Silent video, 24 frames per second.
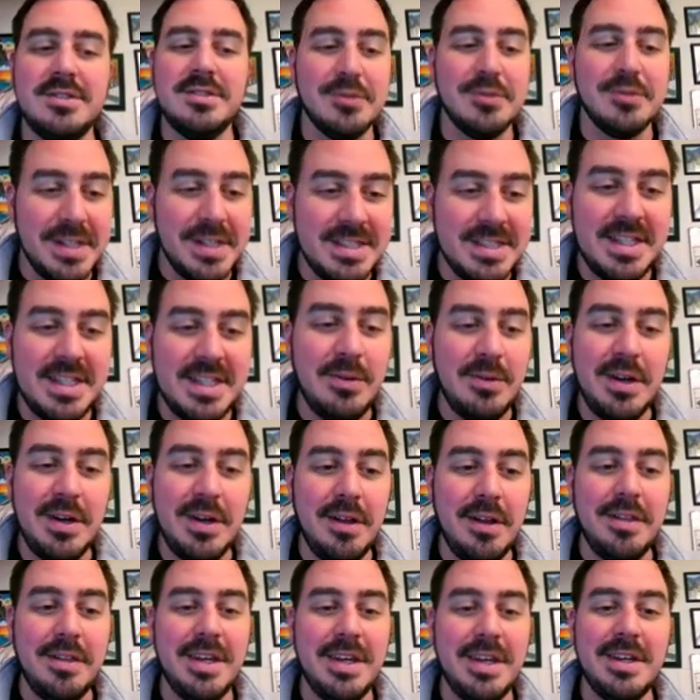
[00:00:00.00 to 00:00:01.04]
Greece that we
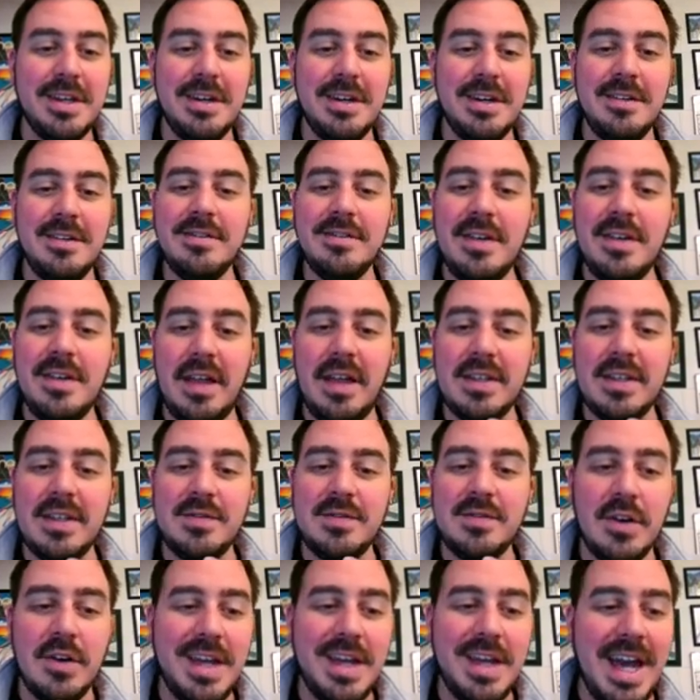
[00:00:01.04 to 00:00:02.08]
all think of on this
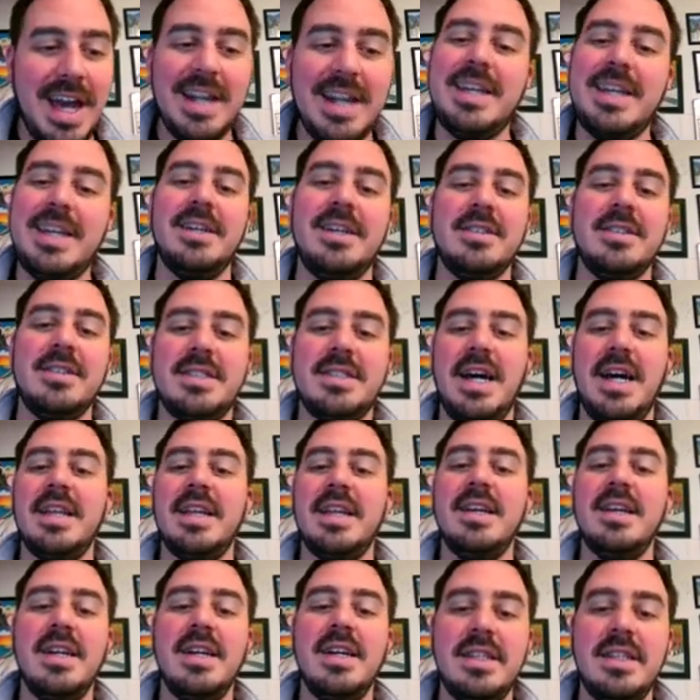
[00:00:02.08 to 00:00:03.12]
volcanic hillside,
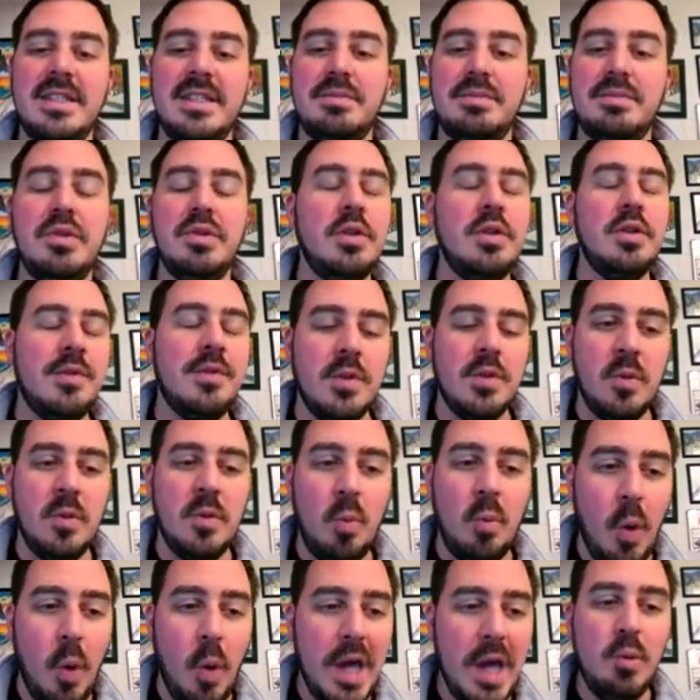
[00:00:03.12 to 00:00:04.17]
these beautiful
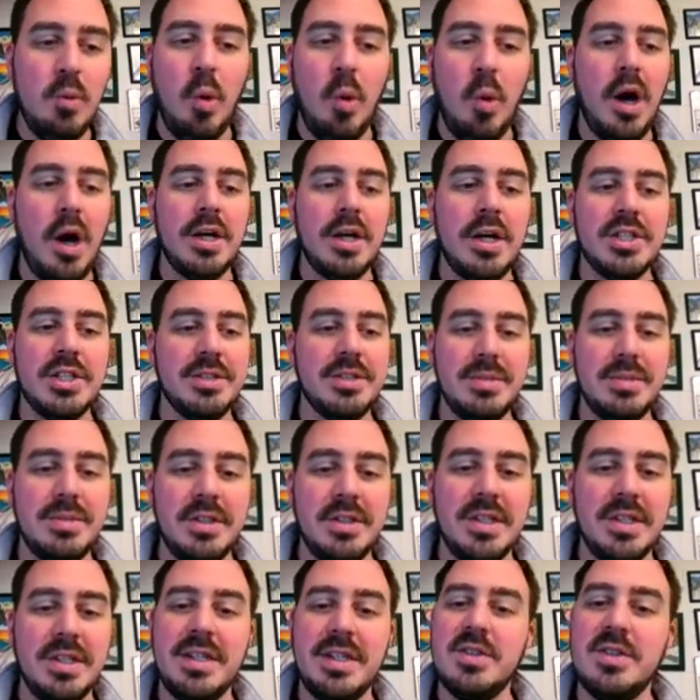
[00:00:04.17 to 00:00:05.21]
whitewashed
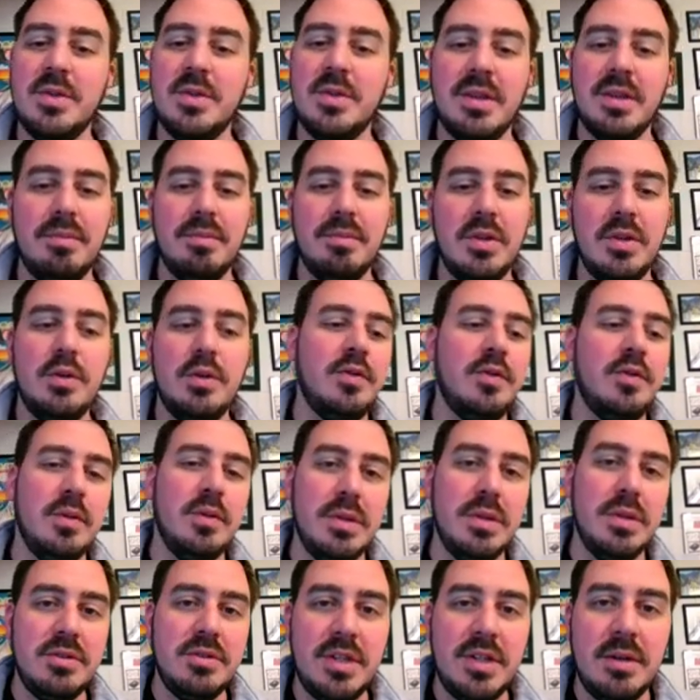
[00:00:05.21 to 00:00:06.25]
buildings with the beautiful
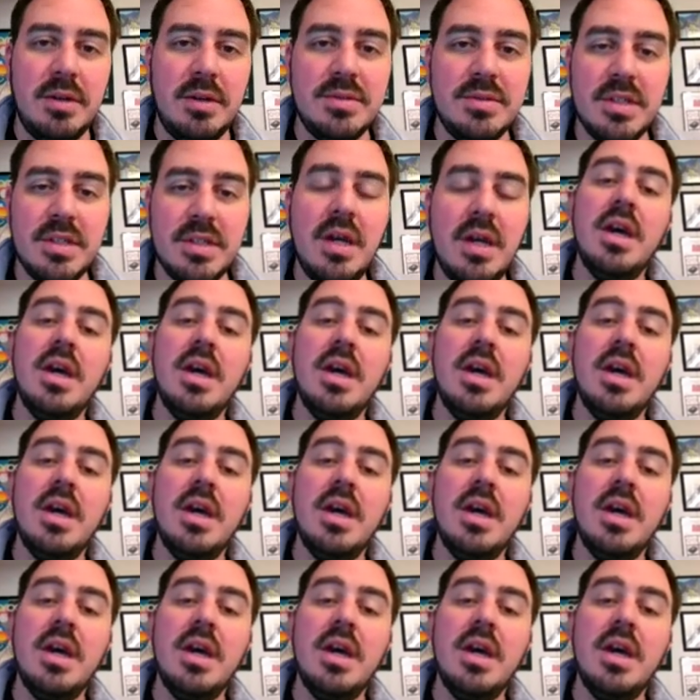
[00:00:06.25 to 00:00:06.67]
blue domes.